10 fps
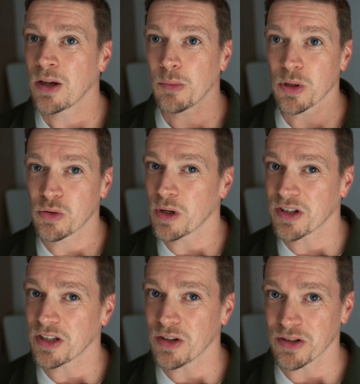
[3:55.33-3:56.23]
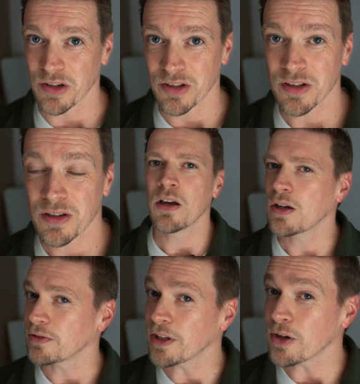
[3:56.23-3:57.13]
But to us it doesn't.
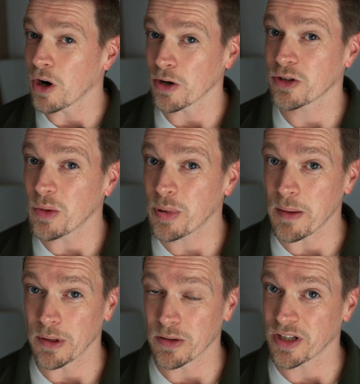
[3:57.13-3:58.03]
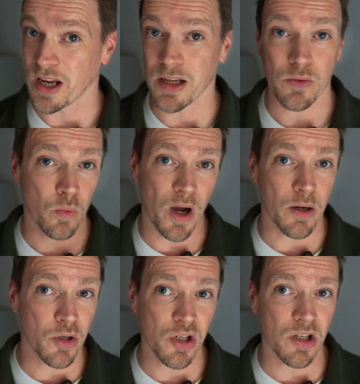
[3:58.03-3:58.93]
Then there are some people who say, why
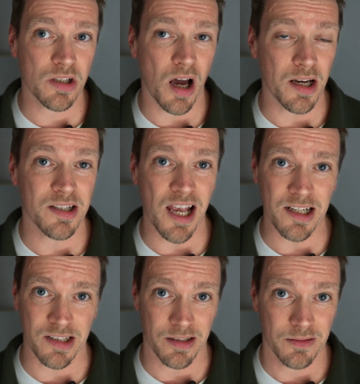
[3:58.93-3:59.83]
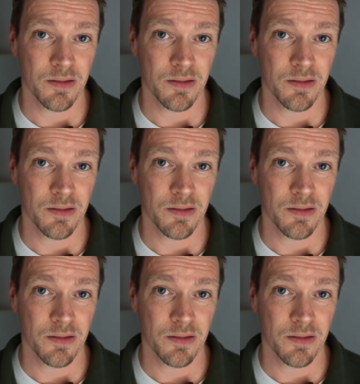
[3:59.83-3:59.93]
don't you just call it Saxon?